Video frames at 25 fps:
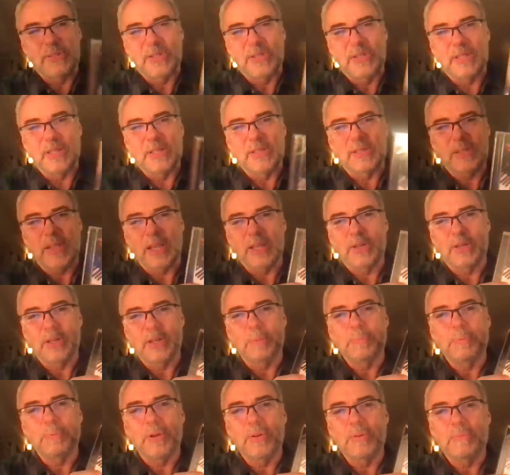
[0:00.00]
CDs. I could
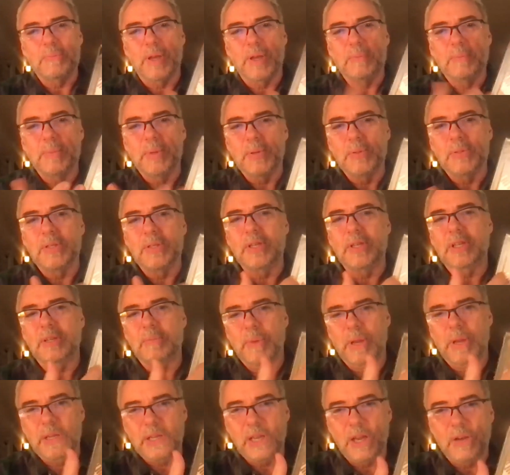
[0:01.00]
upload my music and
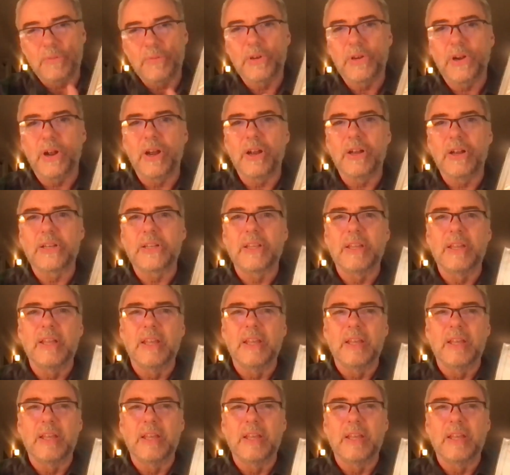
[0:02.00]
my cover art,